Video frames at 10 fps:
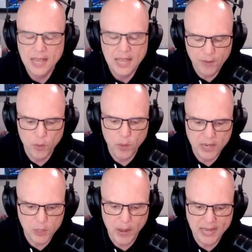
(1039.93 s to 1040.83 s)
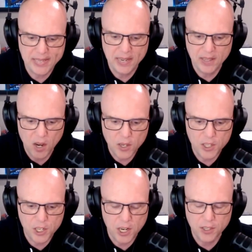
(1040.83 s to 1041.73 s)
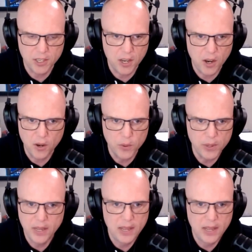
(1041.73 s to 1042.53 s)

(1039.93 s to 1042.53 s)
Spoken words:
Even when it's pasting large chunks of code,